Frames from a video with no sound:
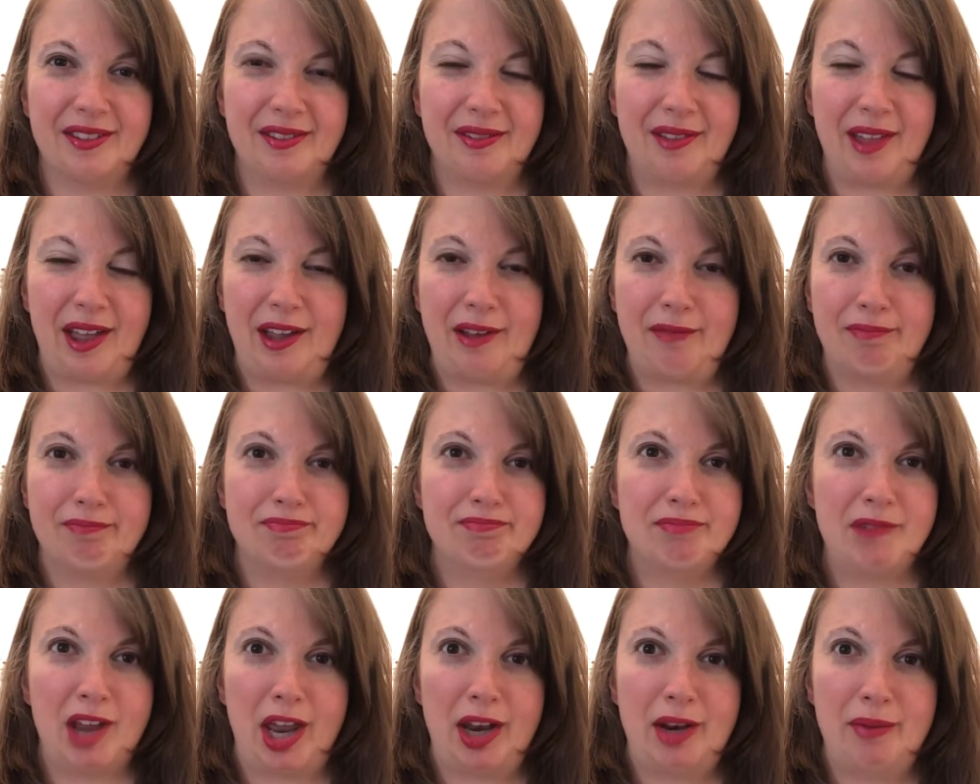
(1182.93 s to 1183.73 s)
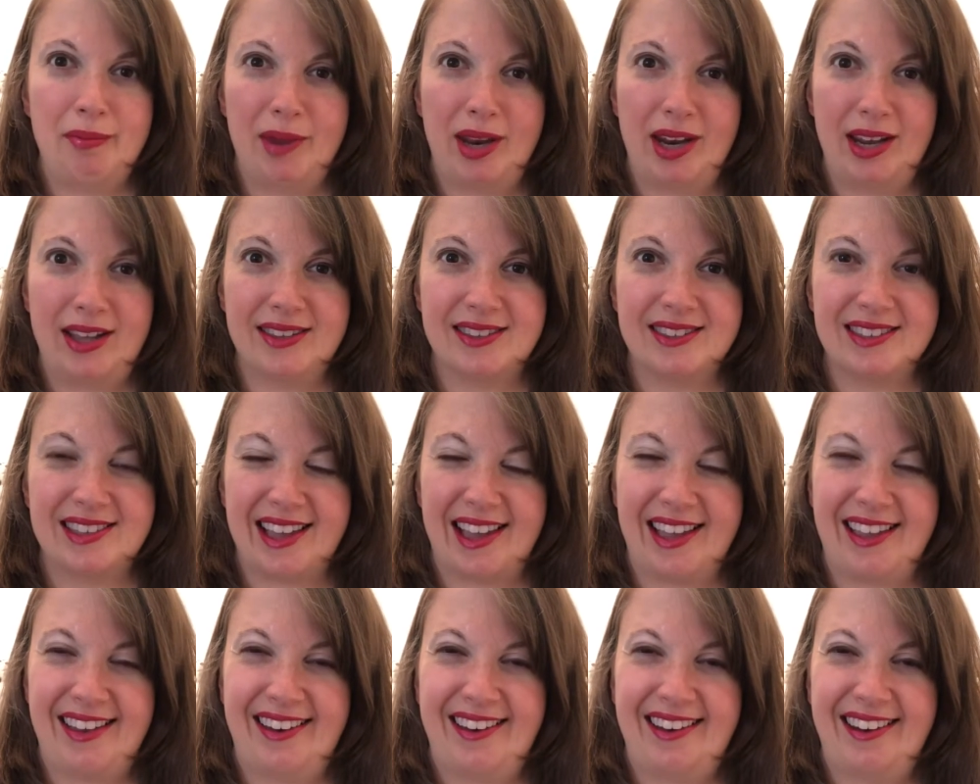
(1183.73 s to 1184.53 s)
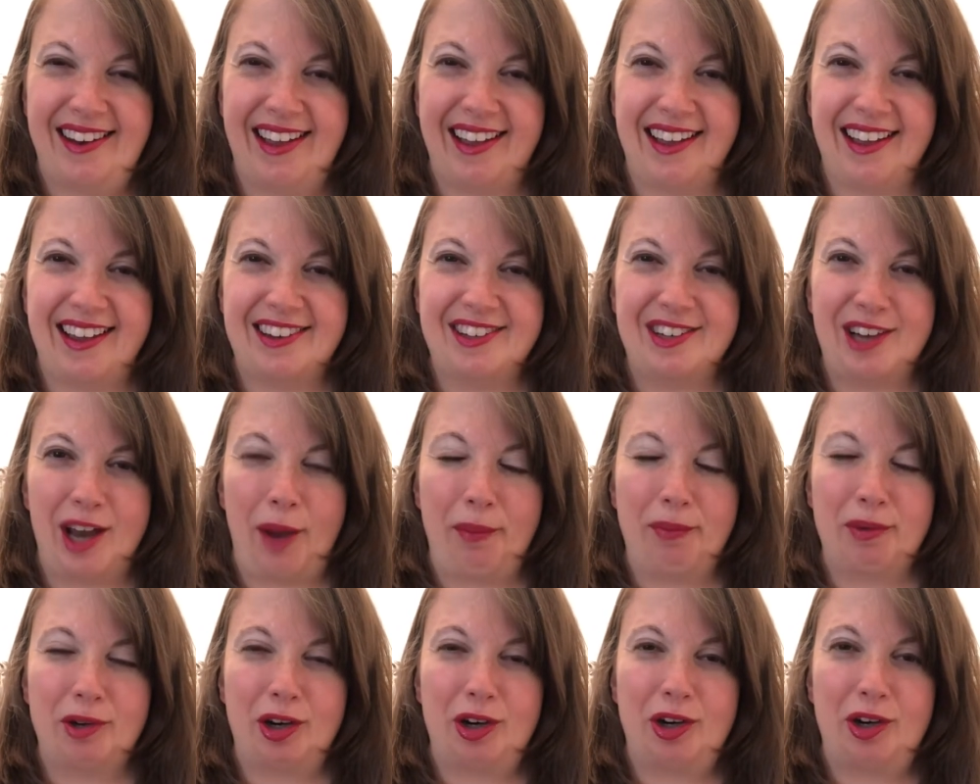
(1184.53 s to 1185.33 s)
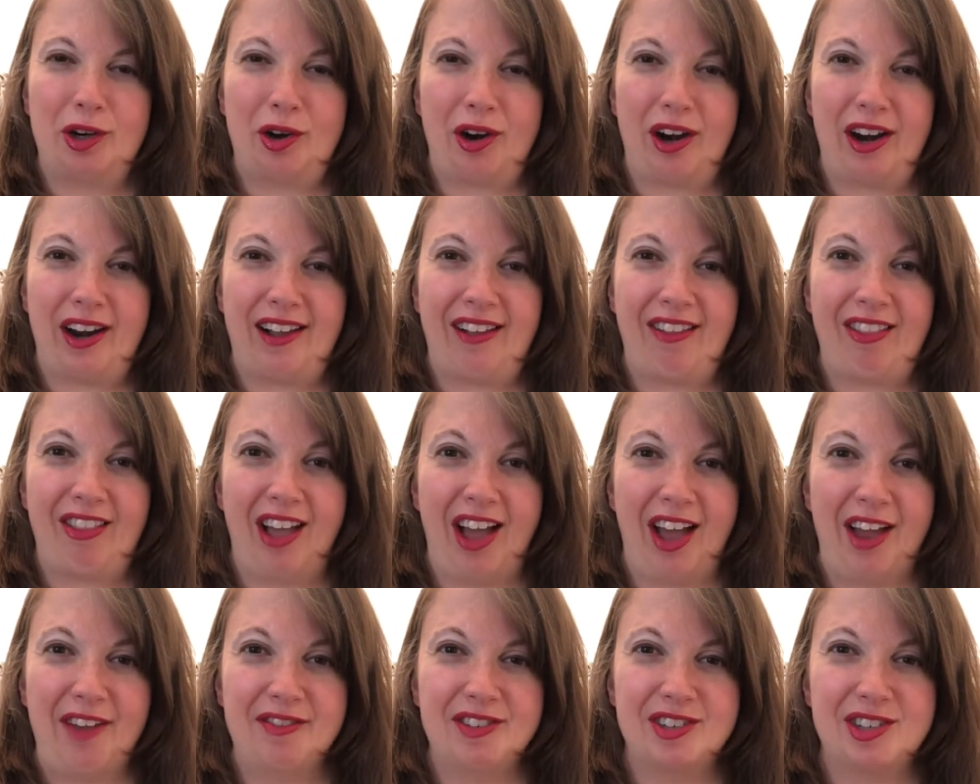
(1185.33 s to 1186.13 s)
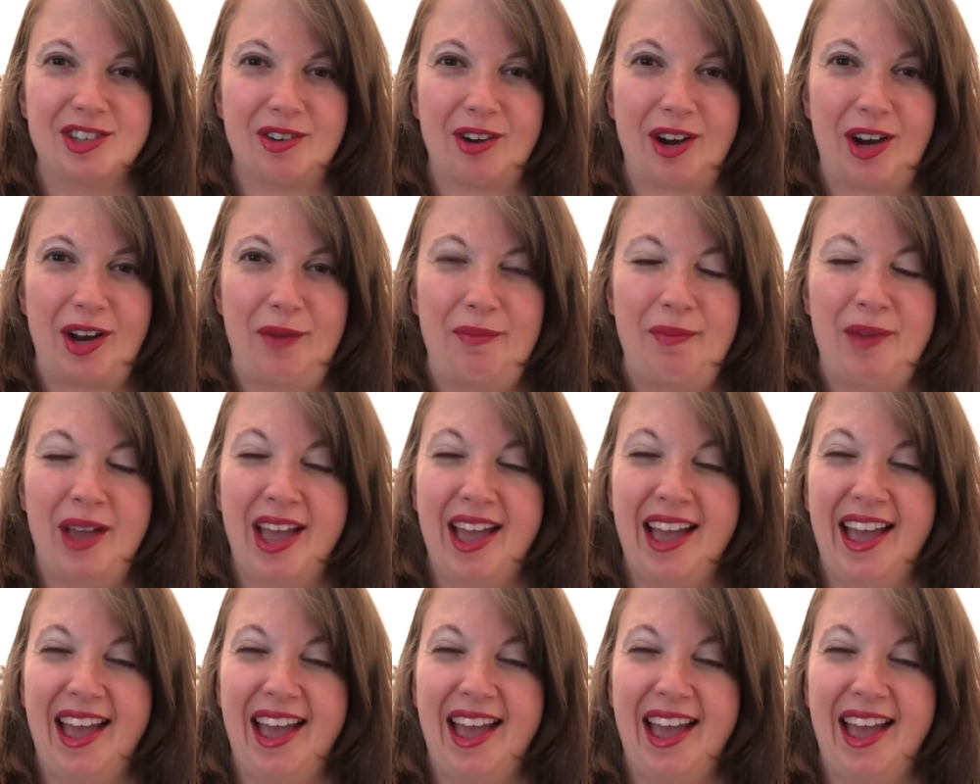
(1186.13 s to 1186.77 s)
like 10 minutes in a chapter during a live stream,